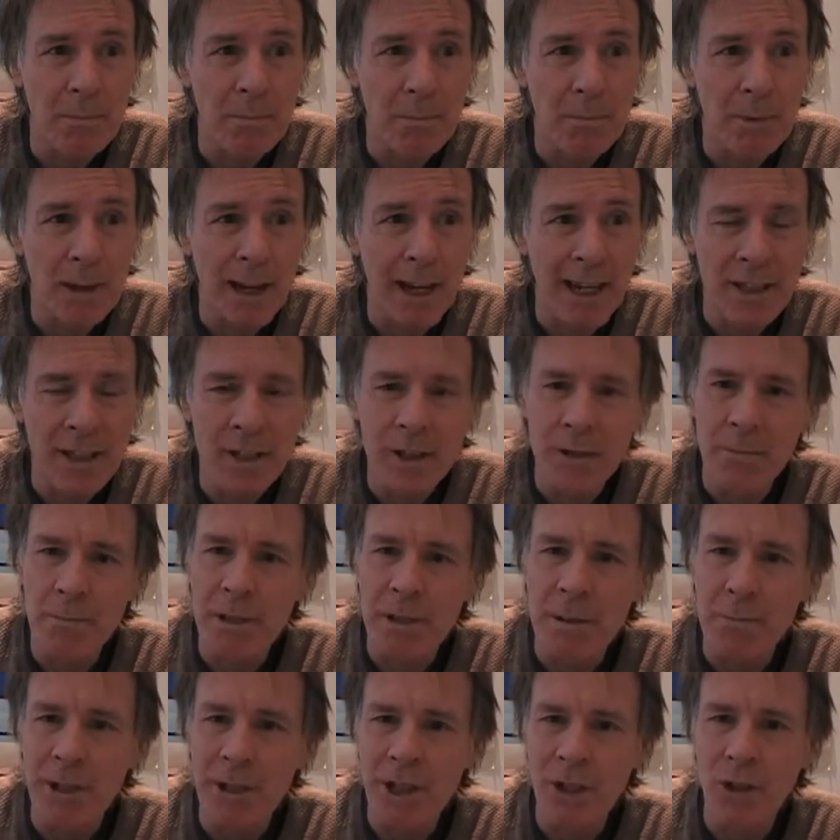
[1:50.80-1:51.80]
had some
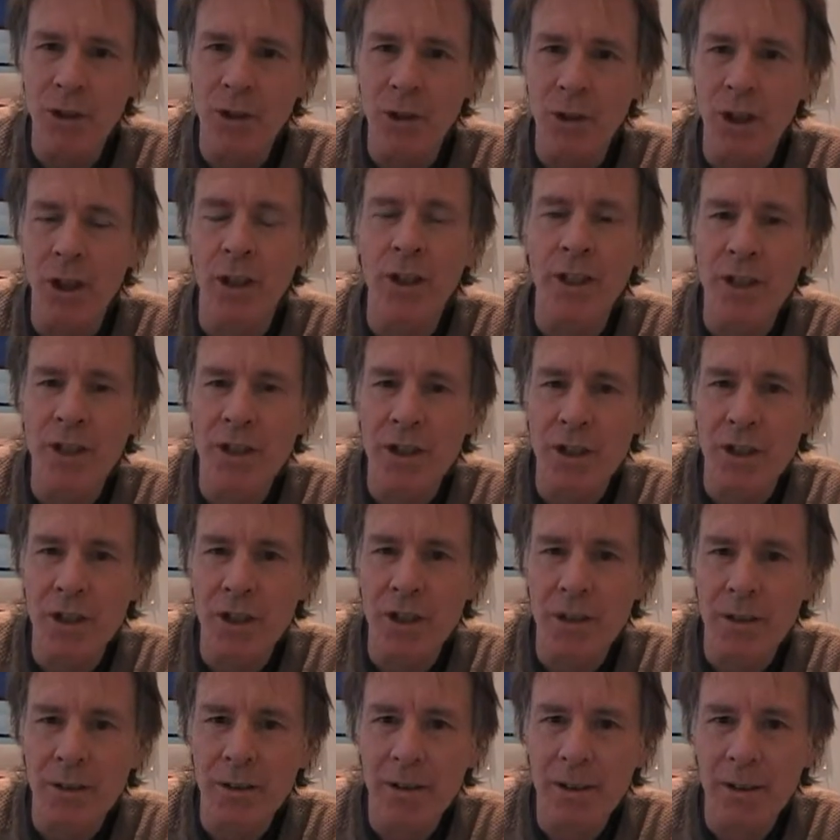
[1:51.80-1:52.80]
special knowledge
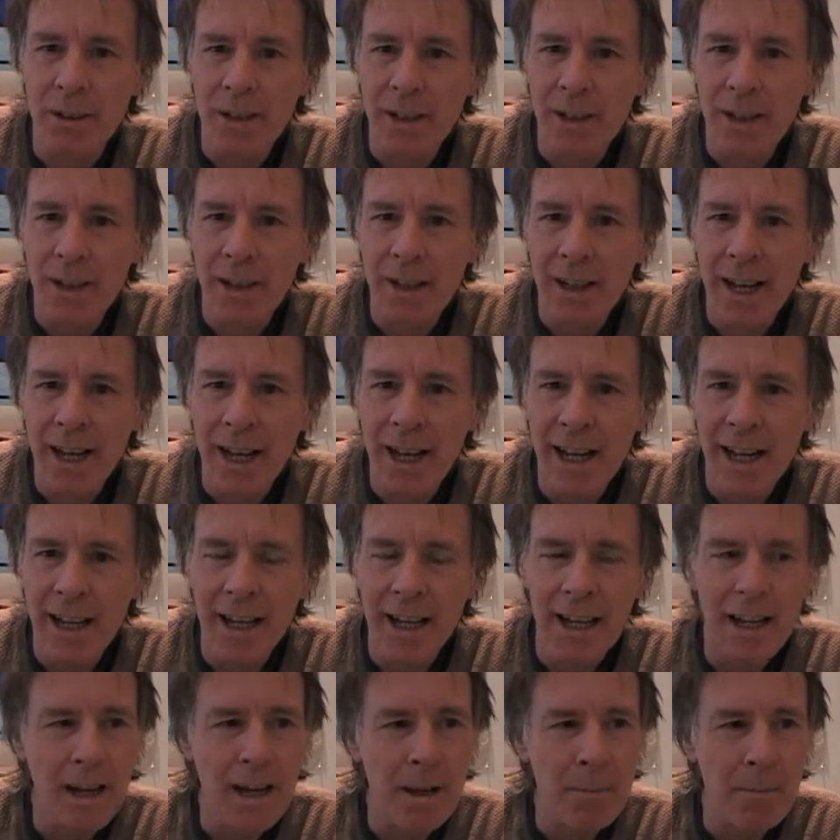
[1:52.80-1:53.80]

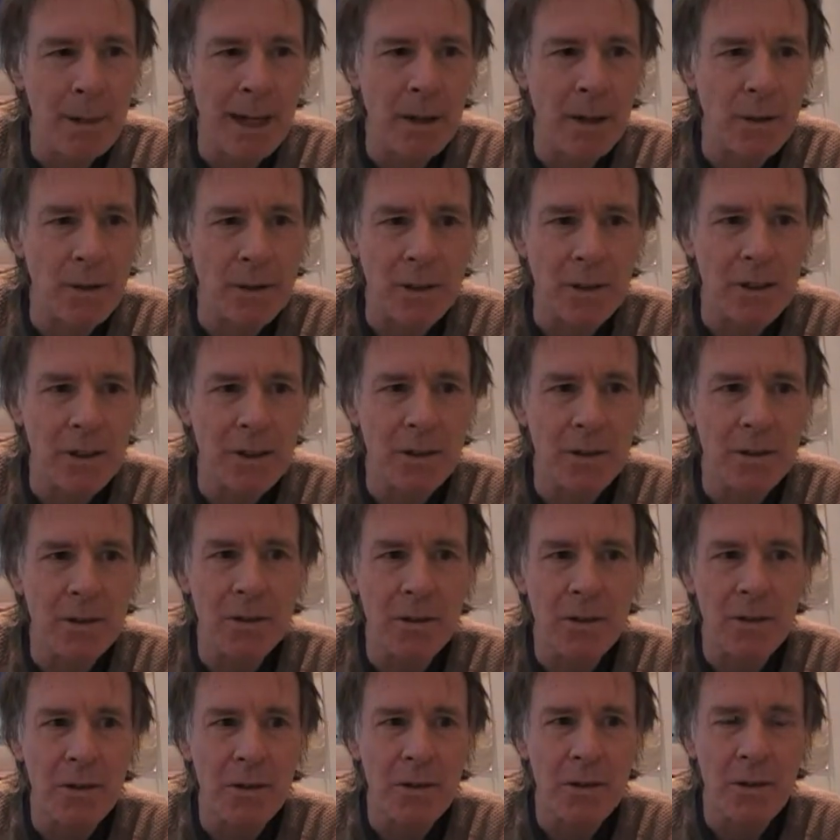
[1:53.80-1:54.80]
about
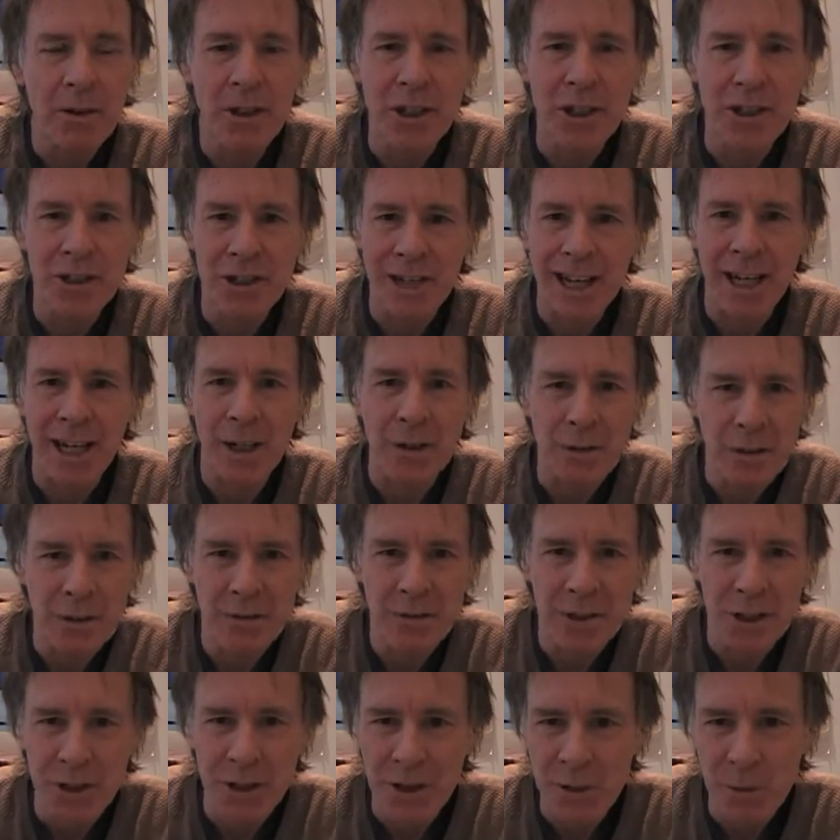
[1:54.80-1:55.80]
things out
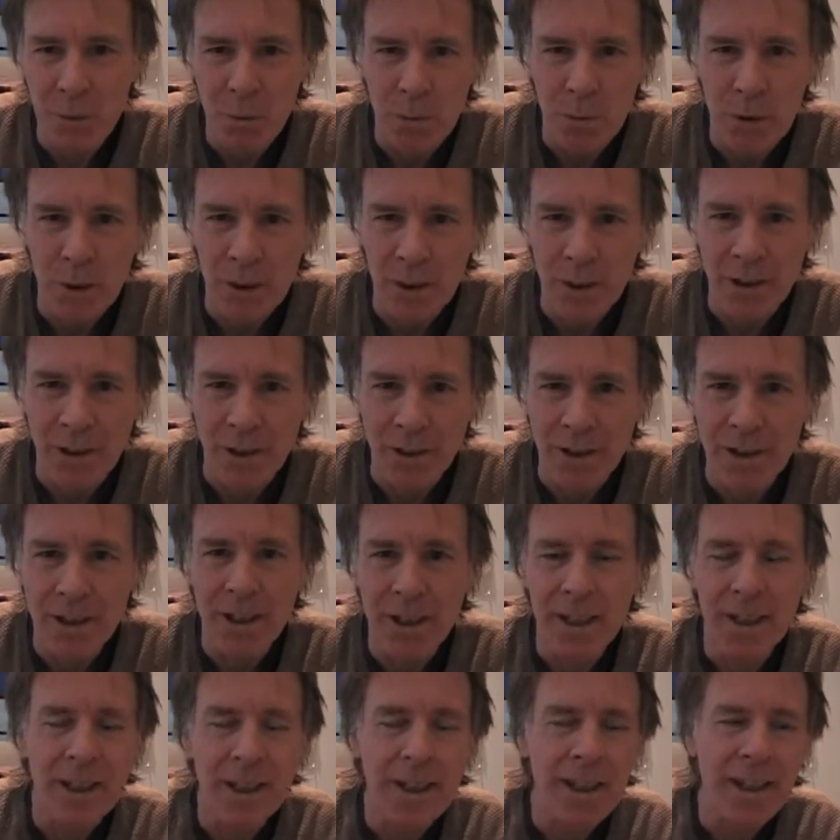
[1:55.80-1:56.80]
of this world,
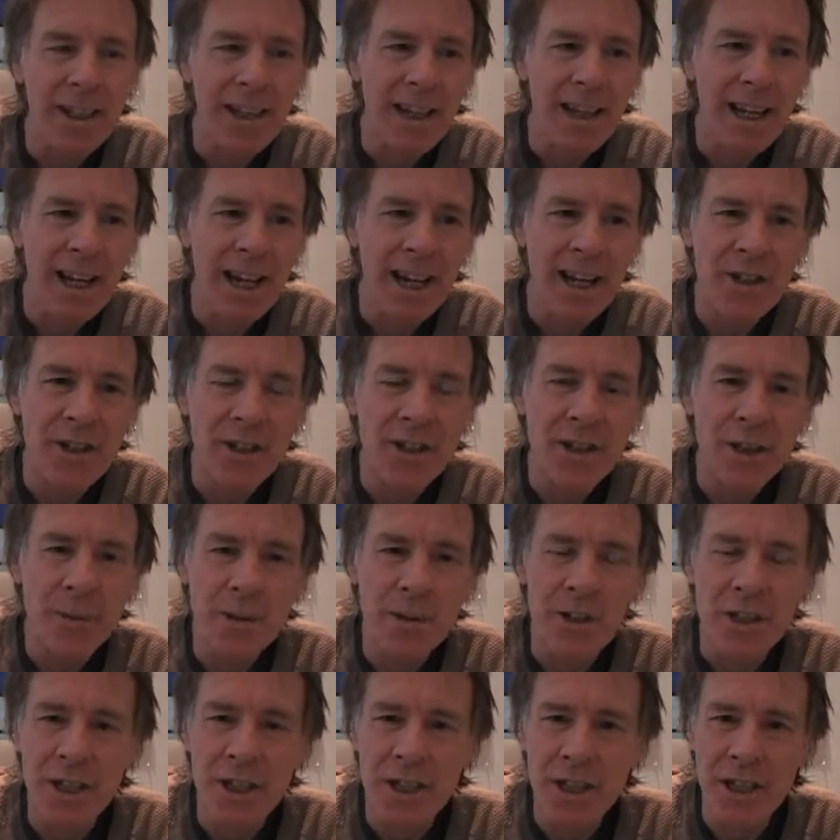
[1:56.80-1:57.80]
and she
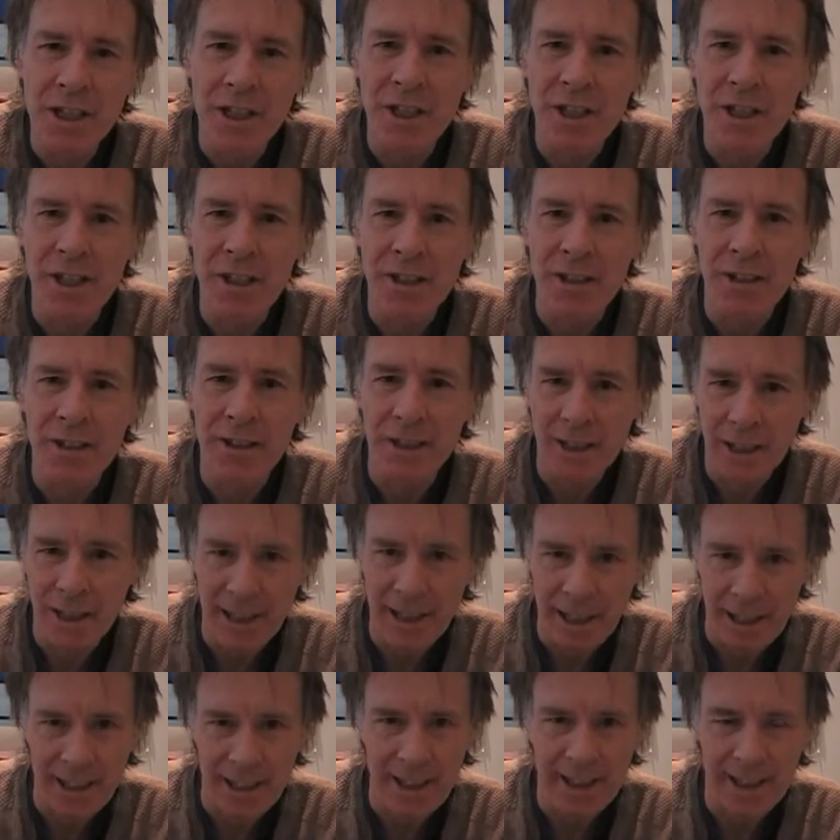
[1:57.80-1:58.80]
was teaching the
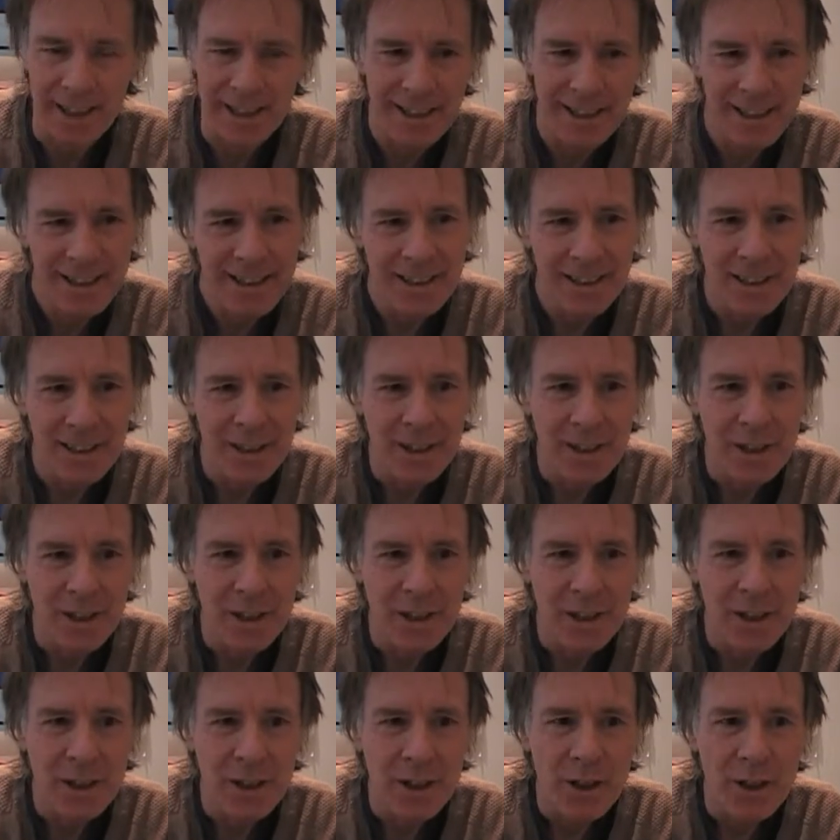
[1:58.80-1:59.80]
guy
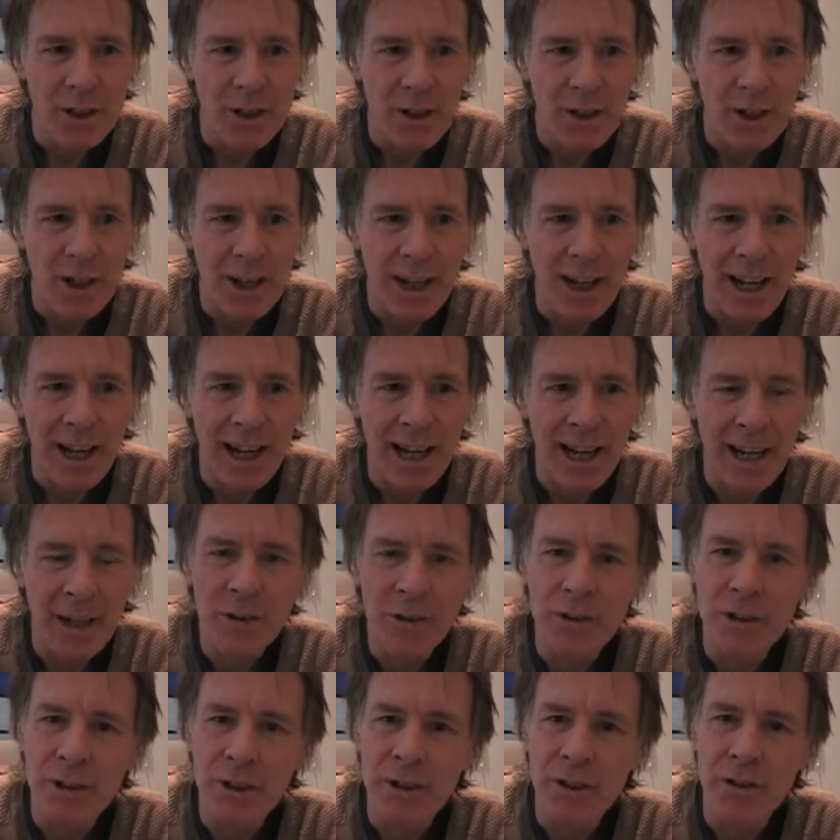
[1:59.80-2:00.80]
how
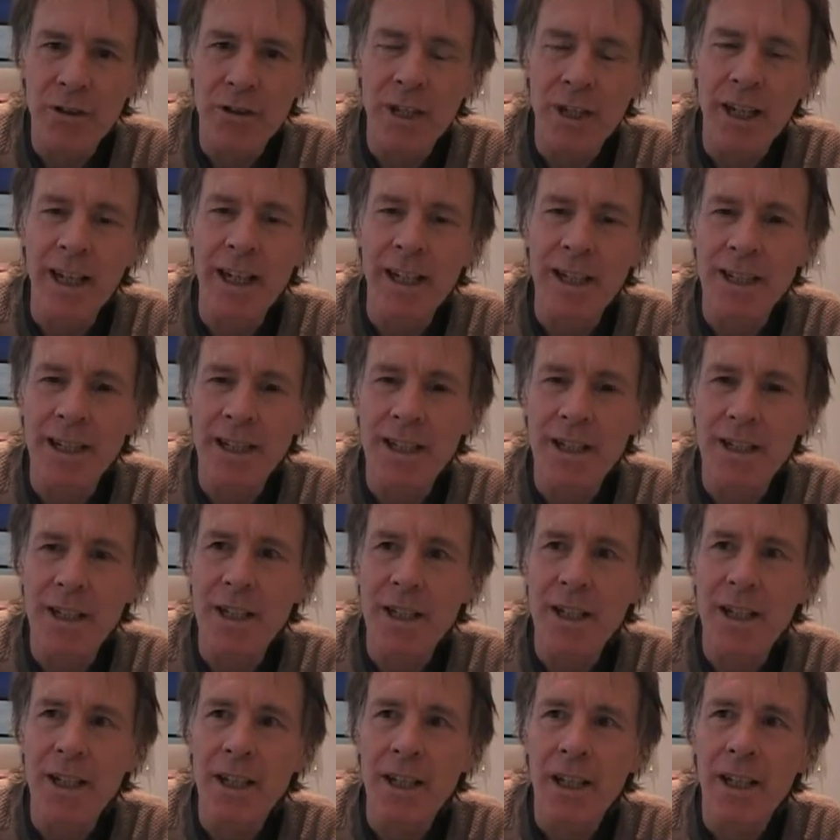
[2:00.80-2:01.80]
to create
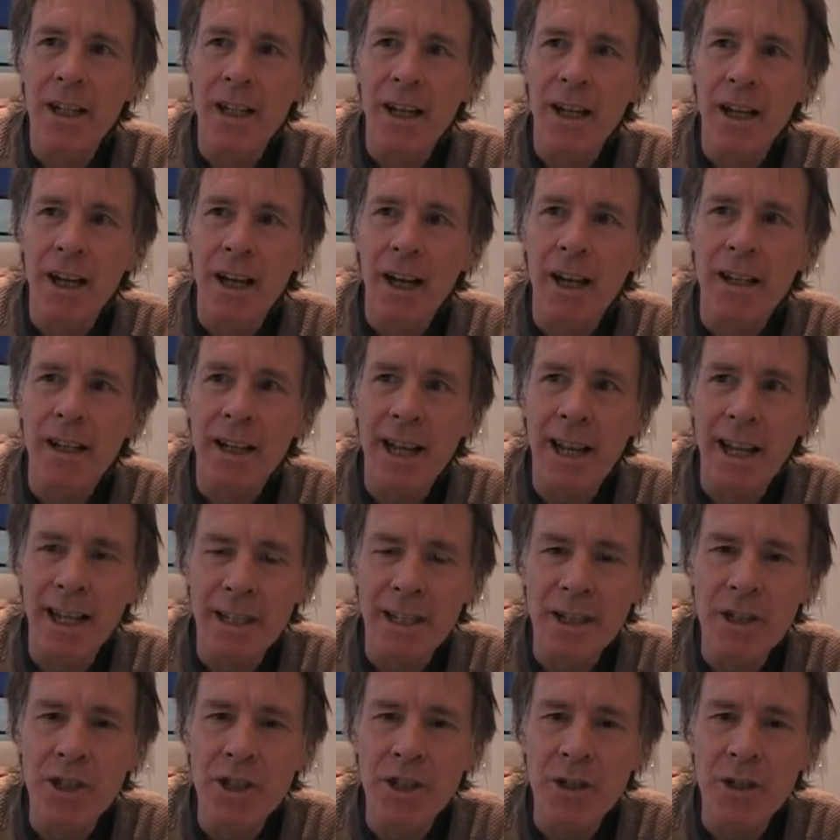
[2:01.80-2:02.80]
an energy